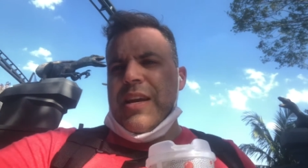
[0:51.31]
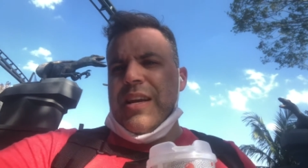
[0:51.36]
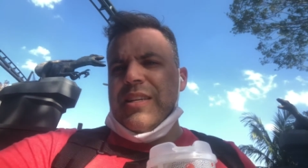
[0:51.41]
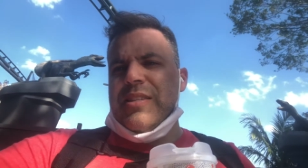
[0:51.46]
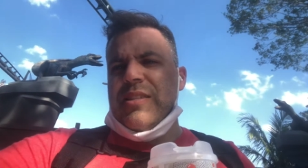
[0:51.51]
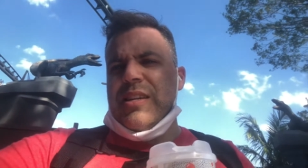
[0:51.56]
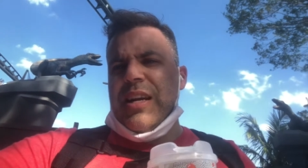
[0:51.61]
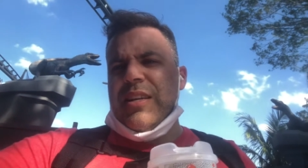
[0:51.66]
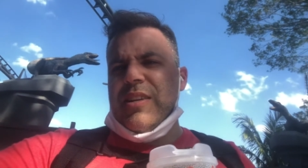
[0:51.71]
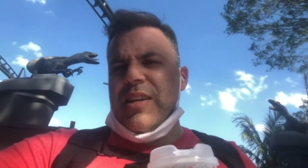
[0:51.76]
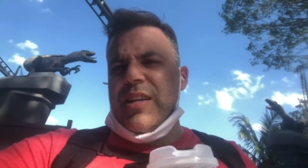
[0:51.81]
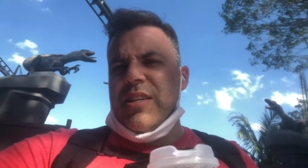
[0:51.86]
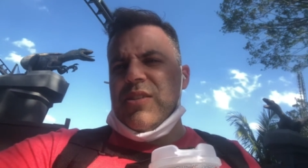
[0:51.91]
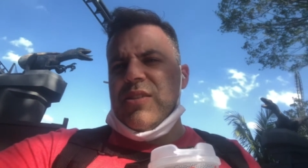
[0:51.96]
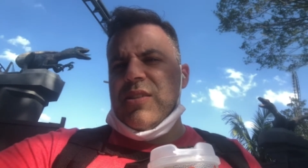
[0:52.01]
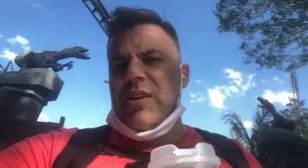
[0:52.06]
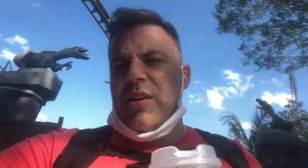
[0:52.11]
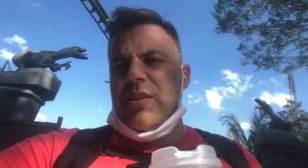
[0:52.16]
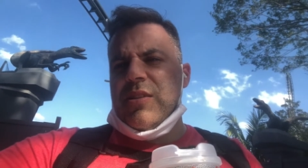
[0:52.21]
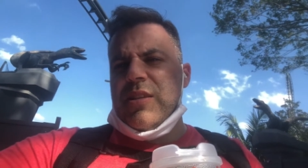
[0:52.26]
is not to get
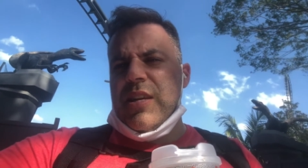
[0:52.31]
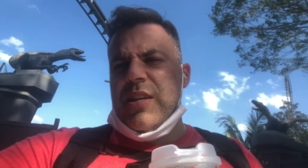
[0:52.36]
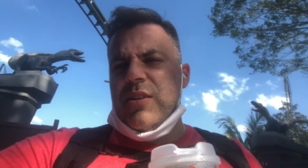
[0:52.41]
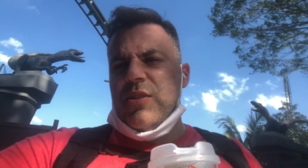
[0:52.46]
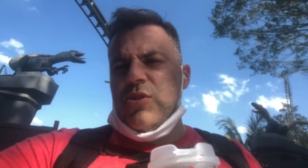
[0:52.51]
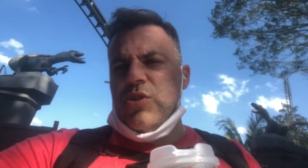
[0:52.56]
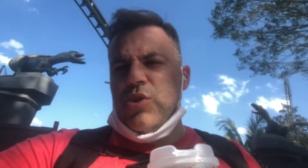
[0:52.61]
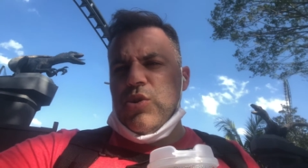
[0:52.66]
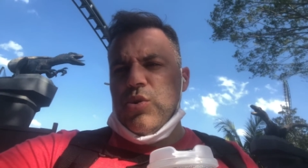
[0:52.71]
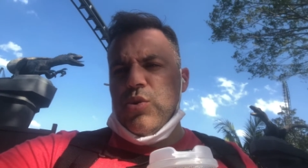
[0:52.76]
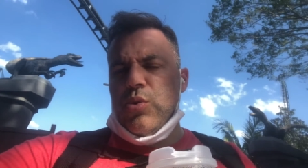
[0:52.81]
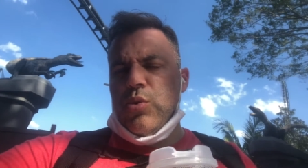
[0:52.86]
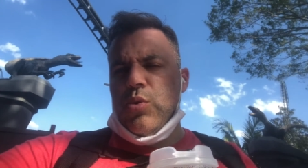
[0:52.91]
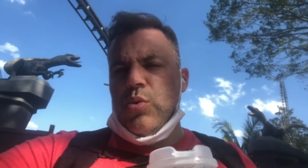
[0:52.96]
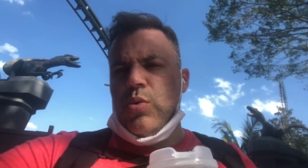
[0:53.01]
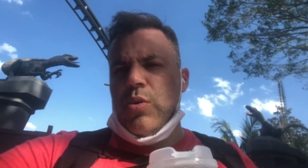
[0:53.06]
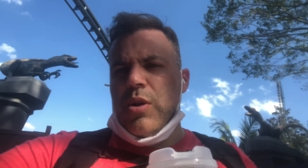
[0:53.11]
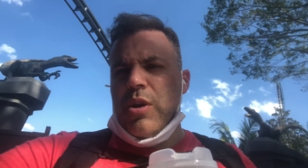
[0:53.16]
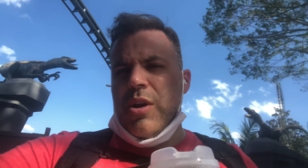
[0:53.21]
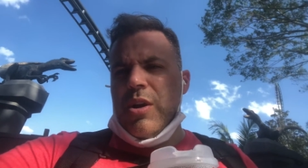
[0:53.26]
sucked
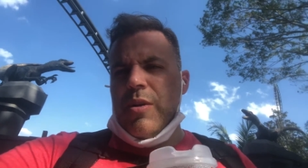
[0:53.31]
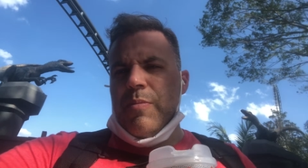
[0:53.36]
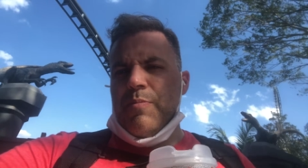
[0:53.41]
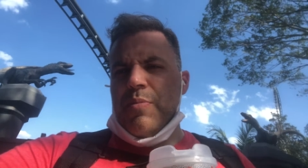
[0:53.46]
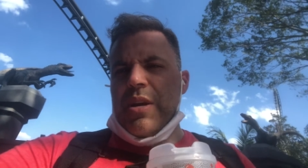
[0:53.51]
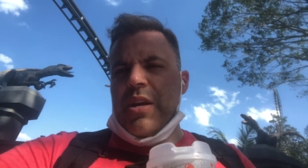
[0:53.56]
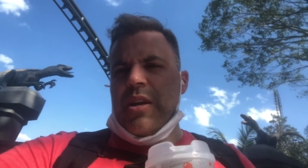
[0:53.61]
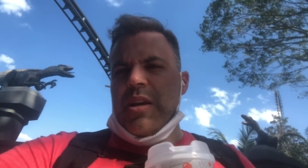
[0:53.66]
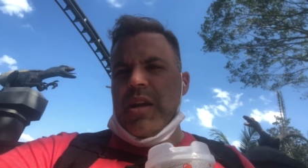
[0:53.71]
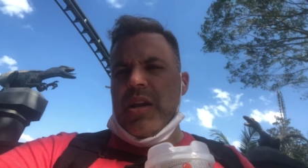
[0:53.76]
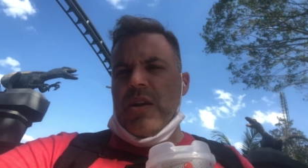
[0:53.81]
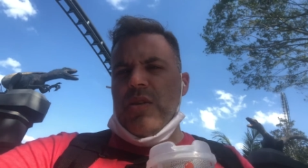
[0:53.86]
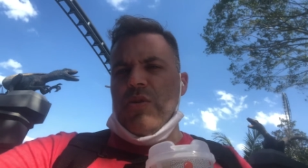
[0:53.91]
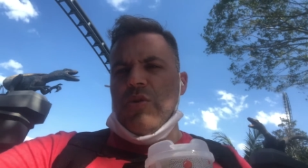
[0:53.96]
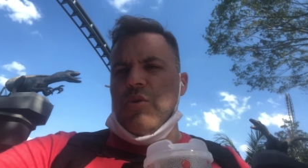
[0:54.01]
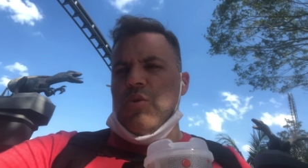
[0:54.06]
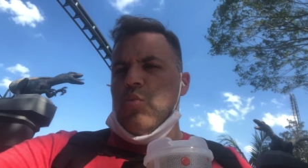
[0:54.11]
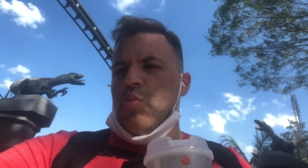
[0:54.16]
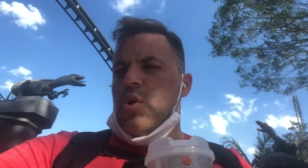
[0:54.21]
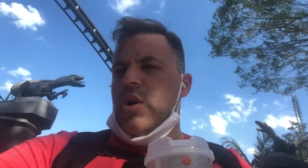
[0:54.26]
into being either
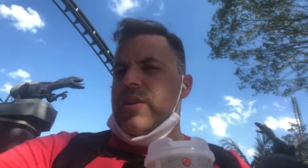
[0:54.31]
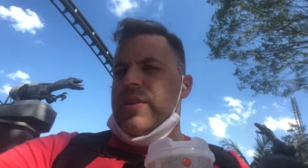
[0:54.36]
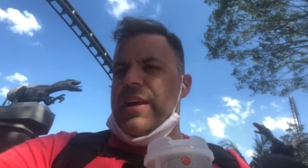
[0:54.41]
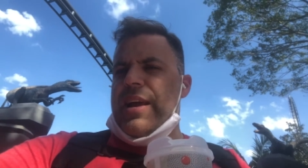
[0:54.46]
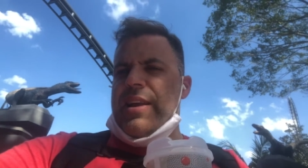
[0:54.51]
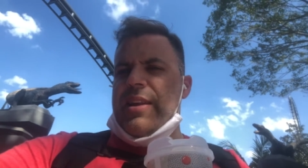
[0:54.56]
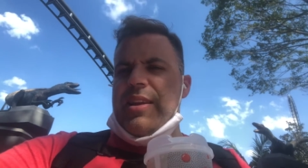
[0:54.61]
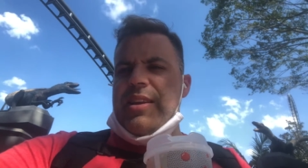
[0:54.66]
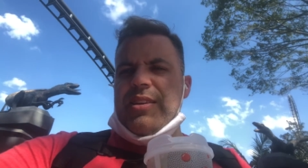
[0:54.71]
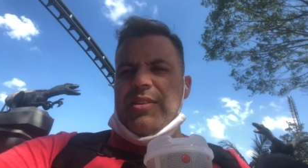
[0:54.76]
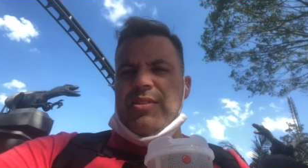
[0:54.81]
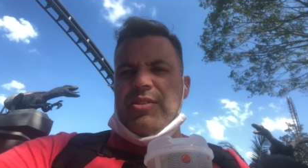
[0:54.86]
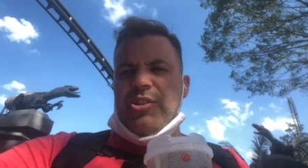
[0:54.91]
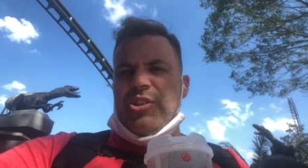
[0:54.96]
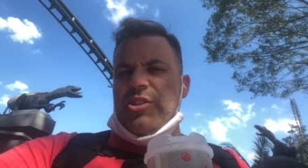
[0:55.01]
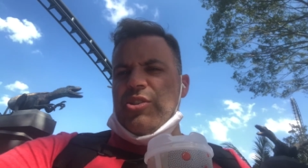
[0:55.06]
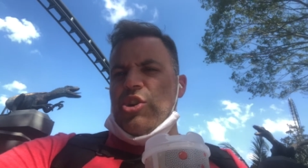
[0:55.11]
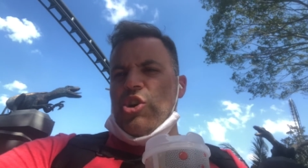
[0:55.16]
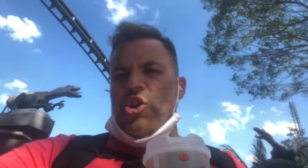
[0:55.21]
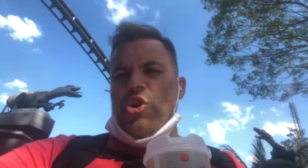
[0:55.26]
the one that is
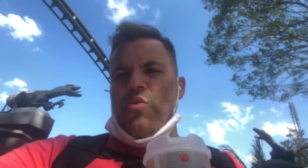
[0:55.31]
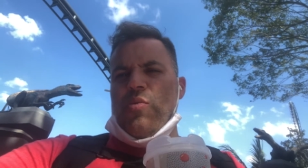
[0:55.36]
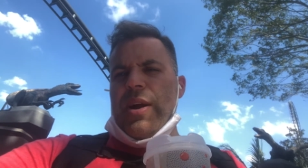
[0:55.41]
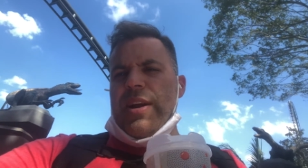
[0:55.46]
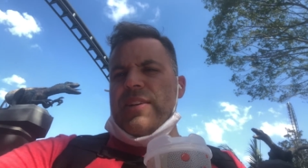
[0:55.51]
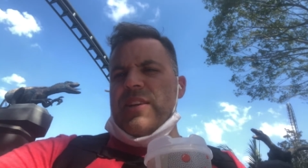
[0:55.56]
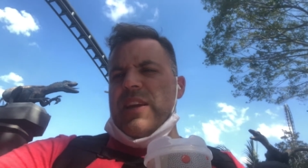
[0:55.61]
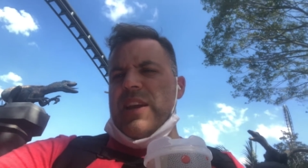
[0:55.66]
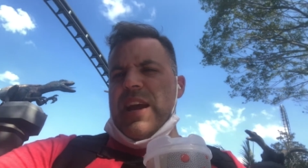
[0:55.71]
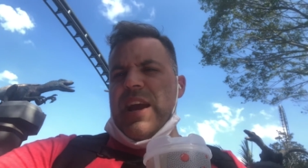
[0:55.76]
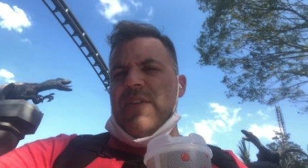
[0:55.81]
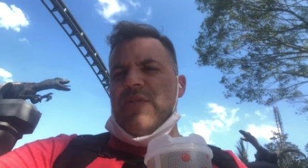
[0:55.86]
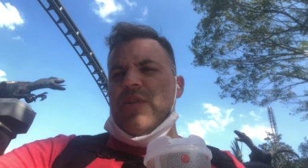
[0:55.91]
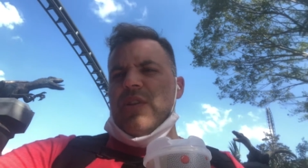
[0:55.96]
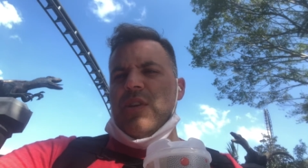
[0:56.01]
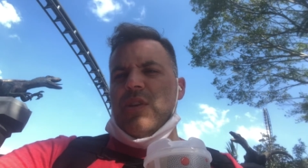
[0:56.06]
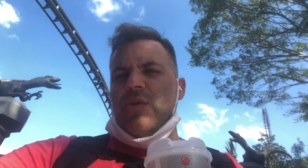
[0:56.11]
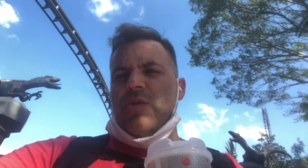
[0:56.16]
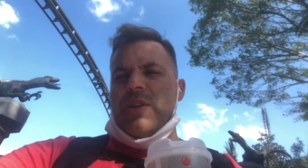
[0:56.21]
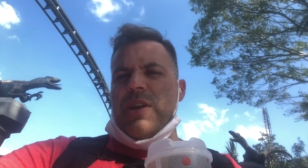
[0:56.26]
just correcting every
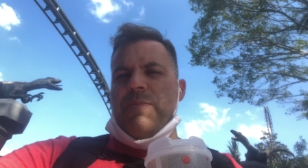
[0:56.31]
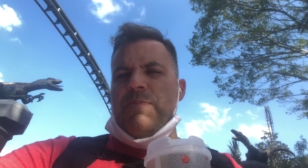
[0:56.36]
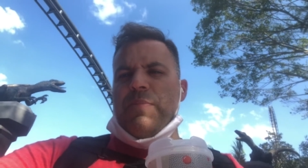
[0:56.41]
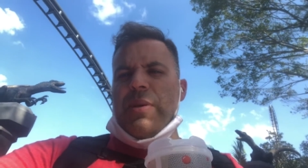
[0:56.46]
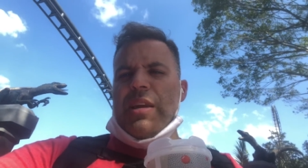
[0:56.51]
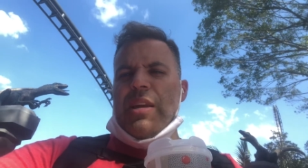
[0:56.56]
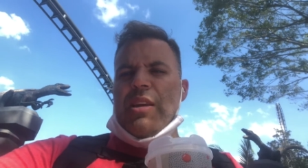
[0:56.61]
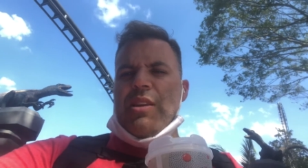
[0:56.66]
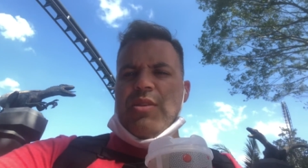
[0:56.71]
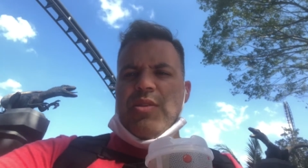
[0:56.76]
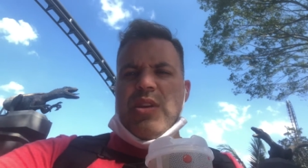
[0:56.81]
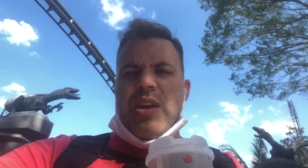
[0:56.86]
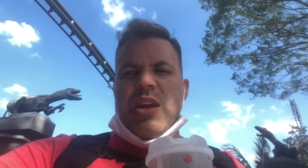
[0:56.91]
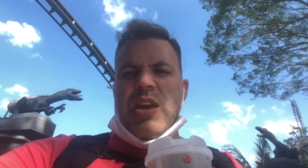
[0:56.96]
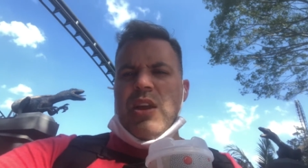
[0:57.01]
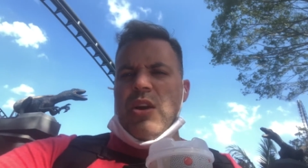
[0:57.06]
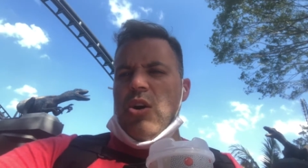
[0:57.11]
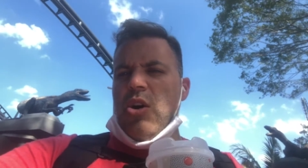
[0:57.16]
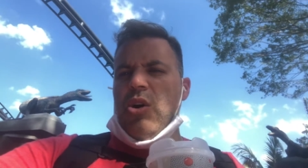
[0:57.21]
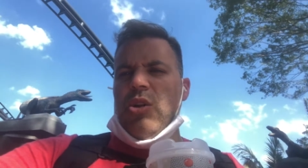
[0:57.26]
little nitpicky
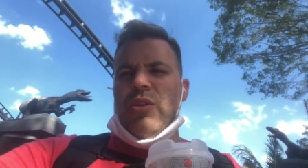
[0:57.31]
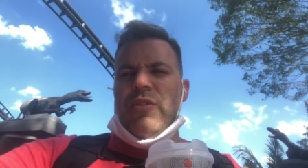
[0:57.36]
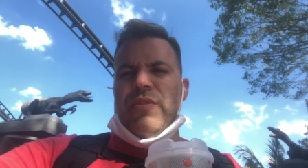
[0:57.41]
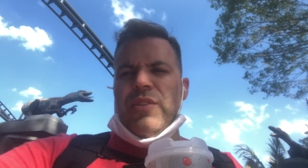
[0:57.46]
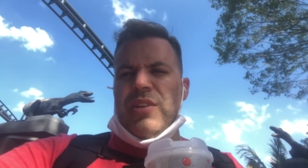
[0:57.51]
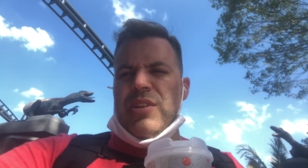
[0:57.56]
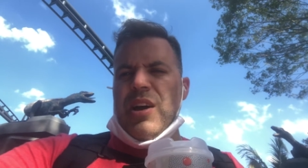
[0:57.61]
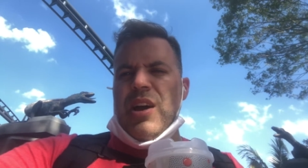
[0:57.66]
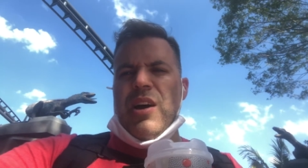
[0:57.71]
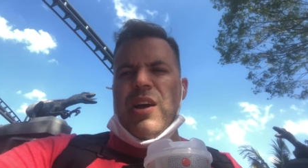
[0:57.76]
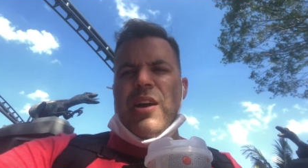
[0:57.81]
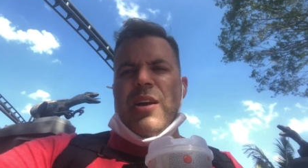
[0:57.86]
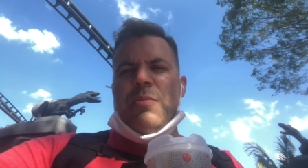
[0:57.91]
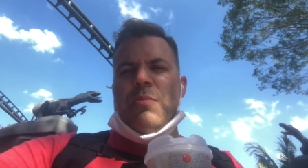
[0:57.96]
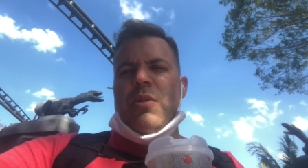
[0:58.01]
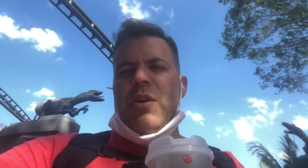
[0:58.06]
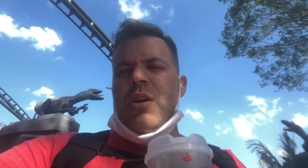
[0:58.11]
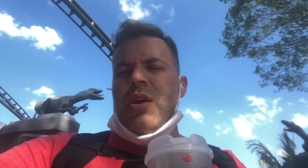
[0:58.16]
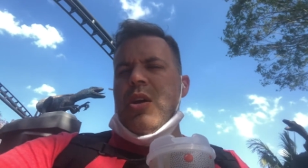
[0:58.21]
thing all of the time